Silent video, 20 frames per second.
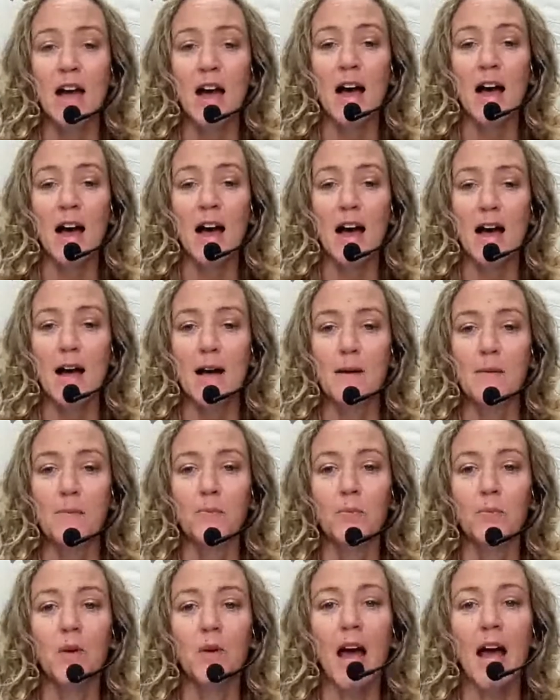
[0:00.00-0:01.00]

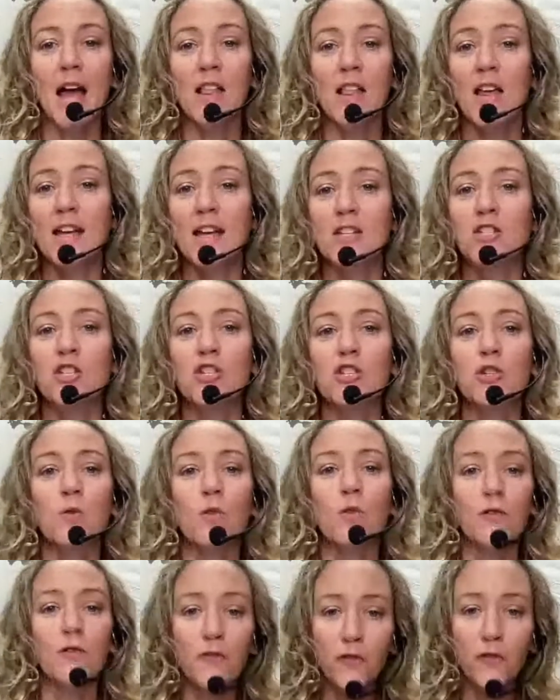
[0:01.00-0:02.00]
I like to
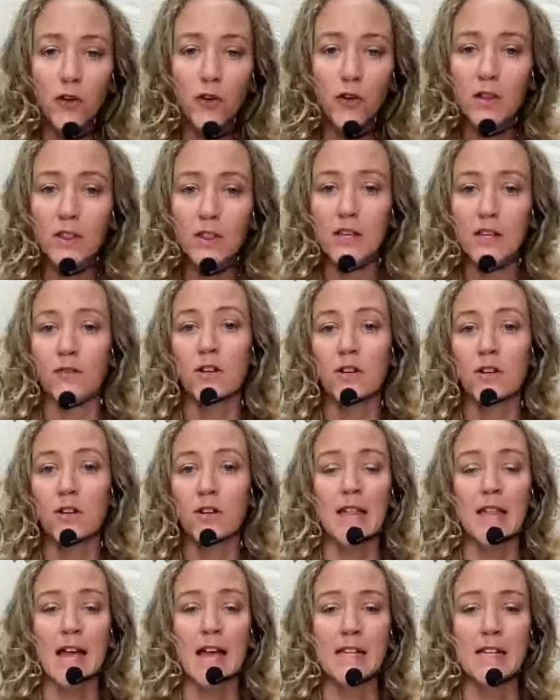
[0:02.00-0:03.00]
do a full liver
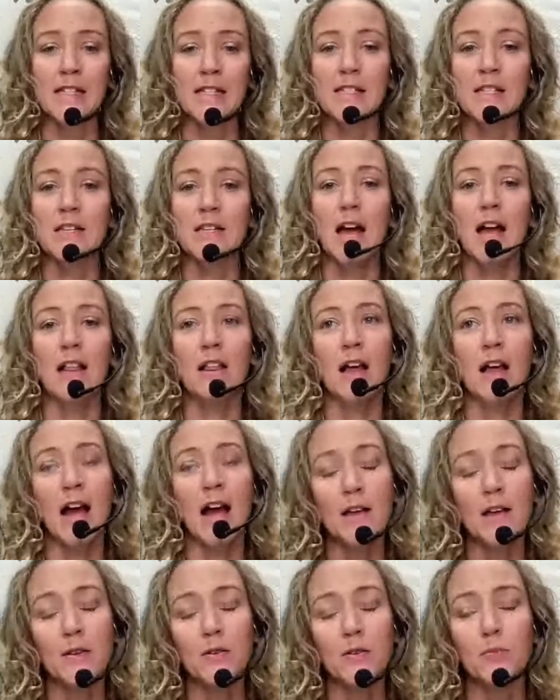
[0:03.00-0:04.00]
cleanse.
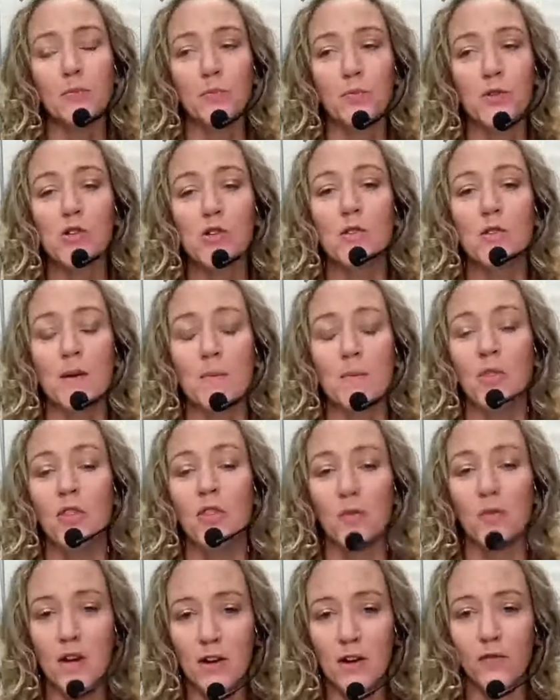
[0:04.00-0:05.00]
I do them
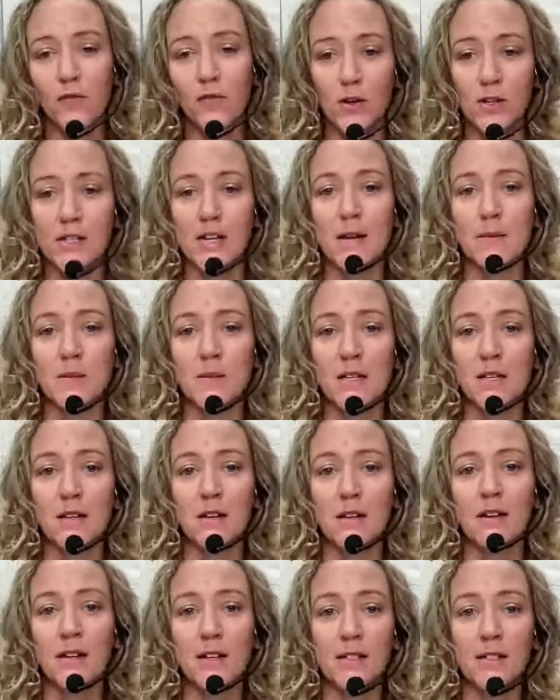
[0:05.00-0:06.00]
3 to 4 times a
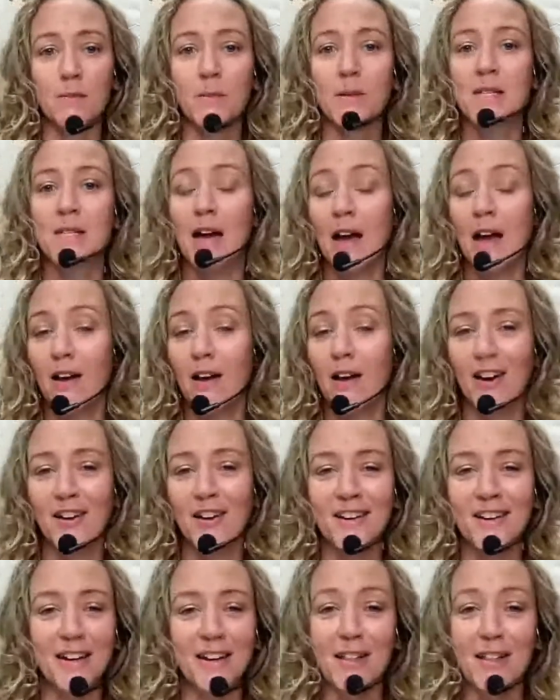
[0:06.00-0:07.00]
year because I'm a
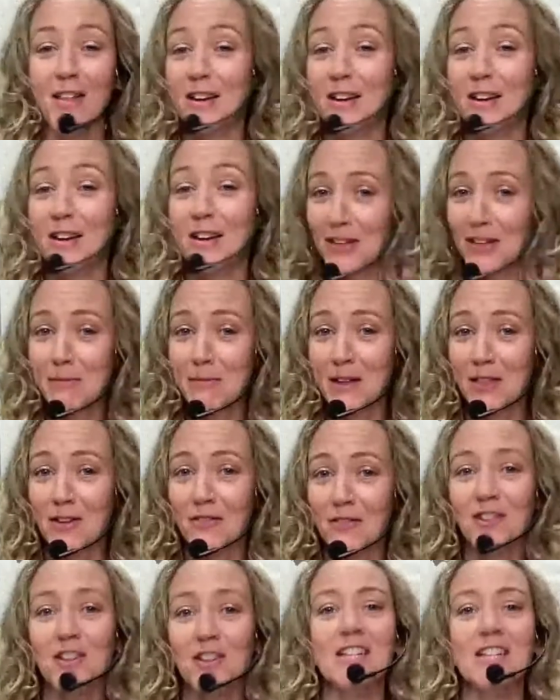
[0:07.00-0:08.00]
diehard, and I like to clean my
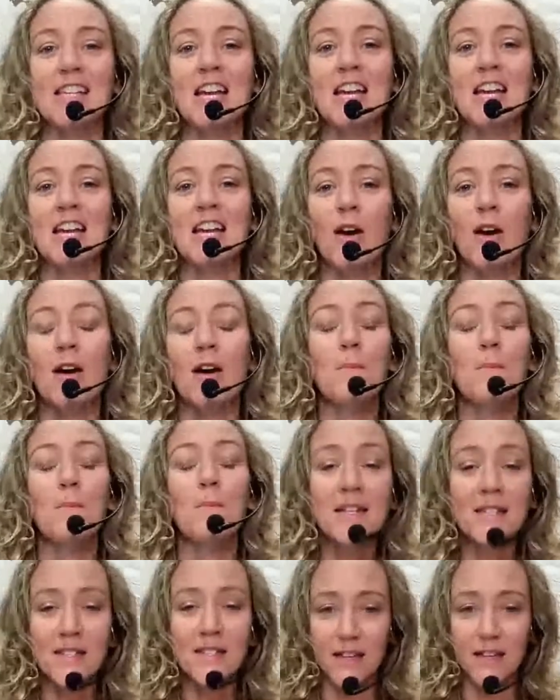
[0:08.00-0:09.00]
liver because I know how
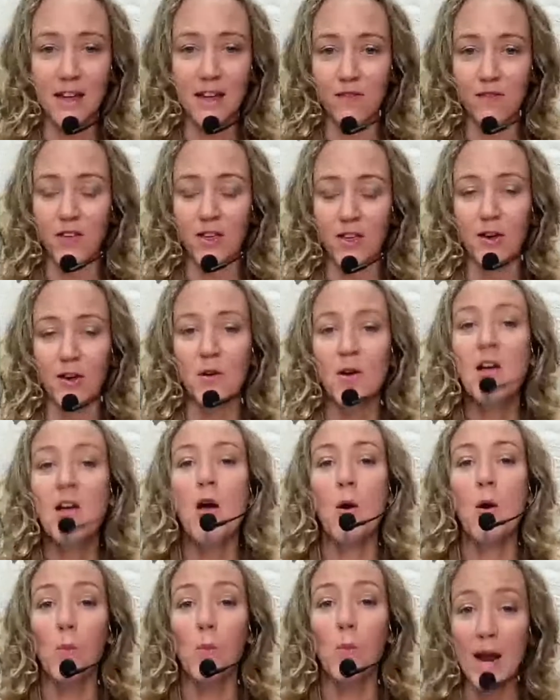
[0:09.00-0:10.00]
amazing I feel
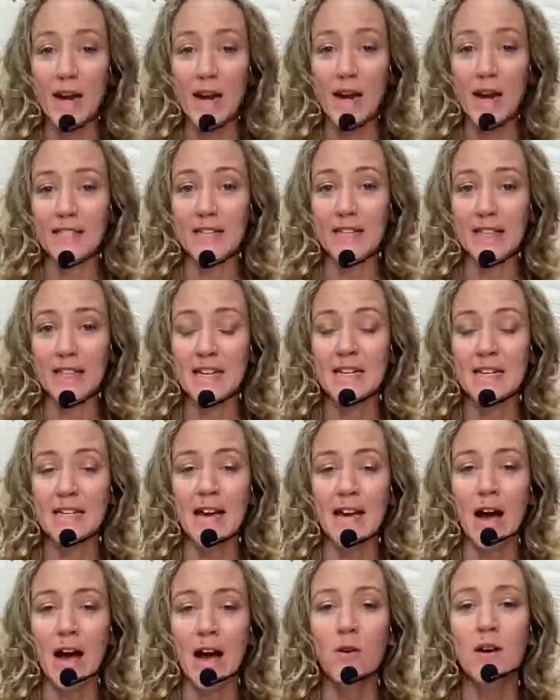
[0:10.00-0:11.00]
when it's cleaned
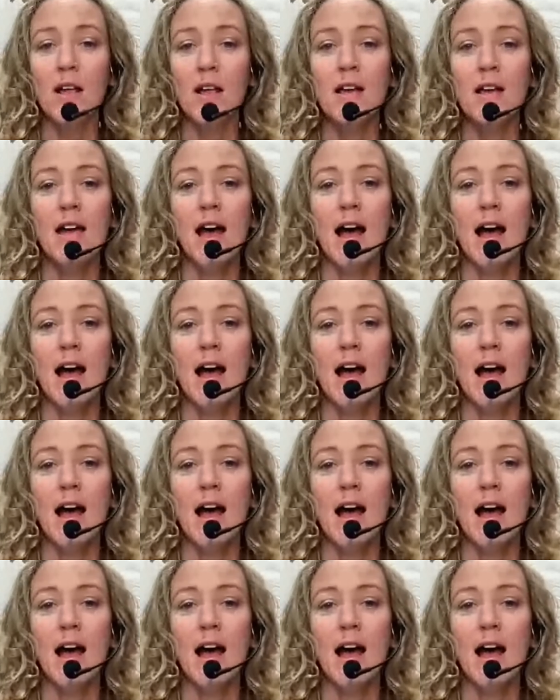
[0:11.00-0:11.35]
out.